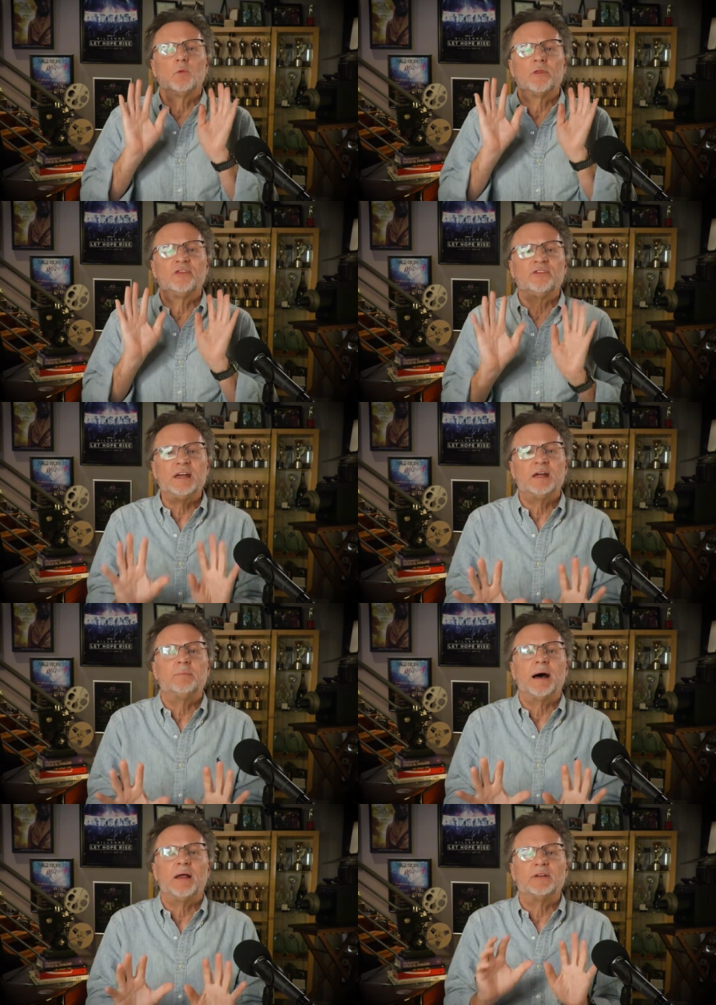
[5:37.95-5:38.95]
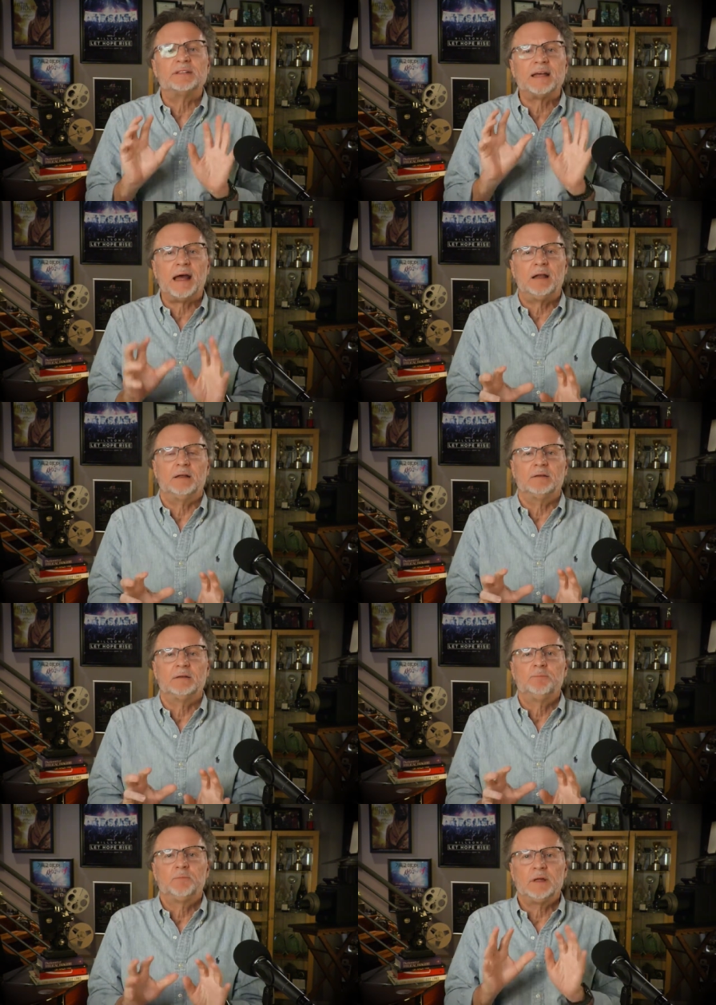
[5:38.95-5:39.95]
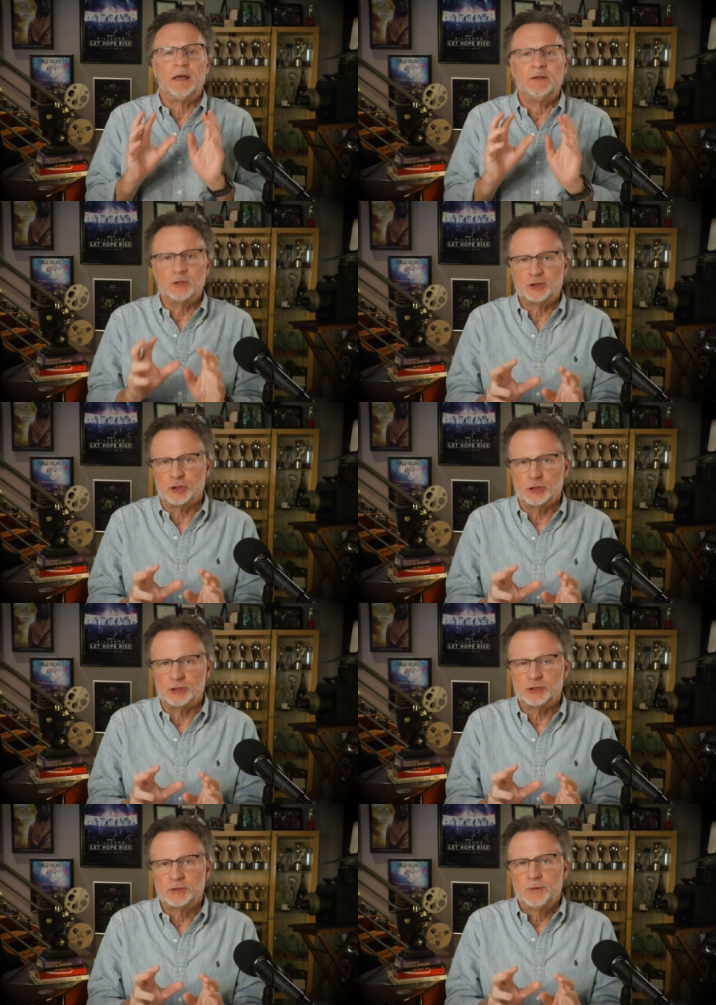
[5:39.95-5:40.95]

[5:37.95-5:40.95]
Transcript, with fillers: think about the talent in your church,